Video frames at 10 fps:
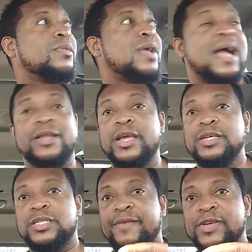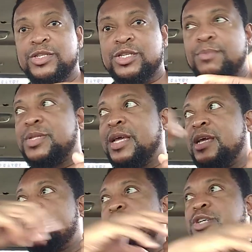and he is giving something
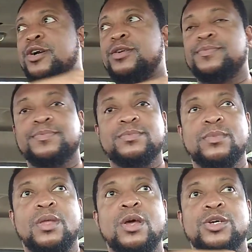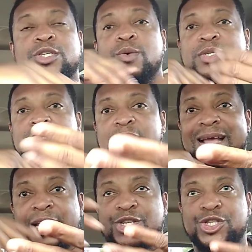in return. So it's an
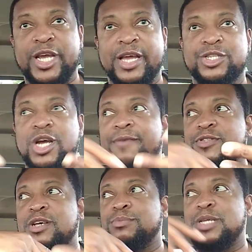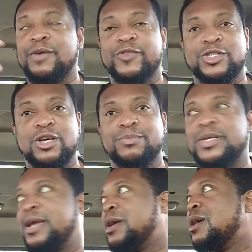exchange of something for
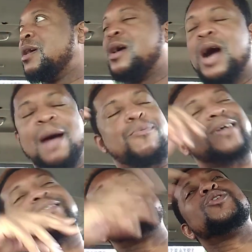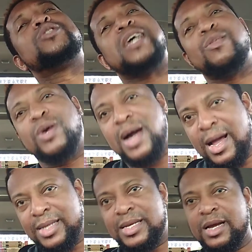something. A prostitution, we
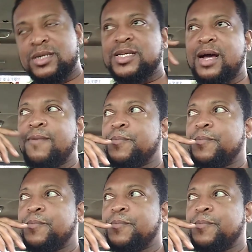call it here, sir.